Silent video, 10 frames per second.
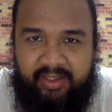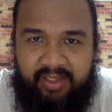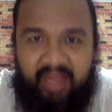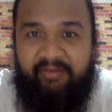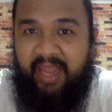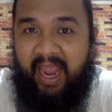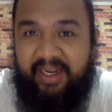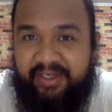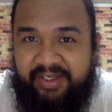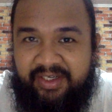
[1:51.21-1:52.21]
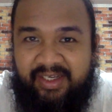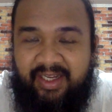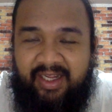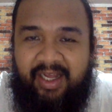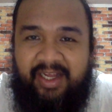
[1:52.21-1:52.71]

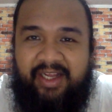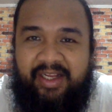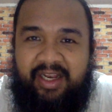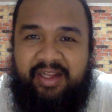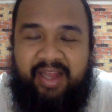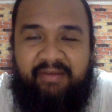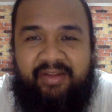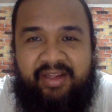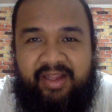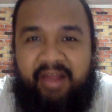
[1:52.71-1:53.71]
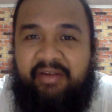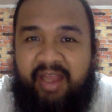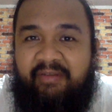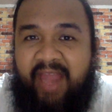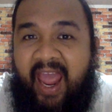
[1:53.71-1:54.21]

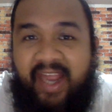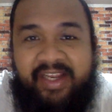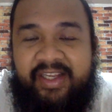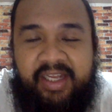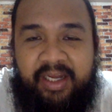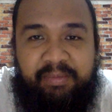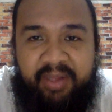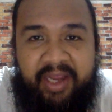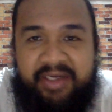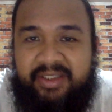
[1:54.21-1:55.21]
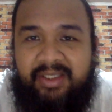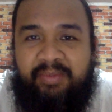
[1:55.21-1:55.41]
left-handed players.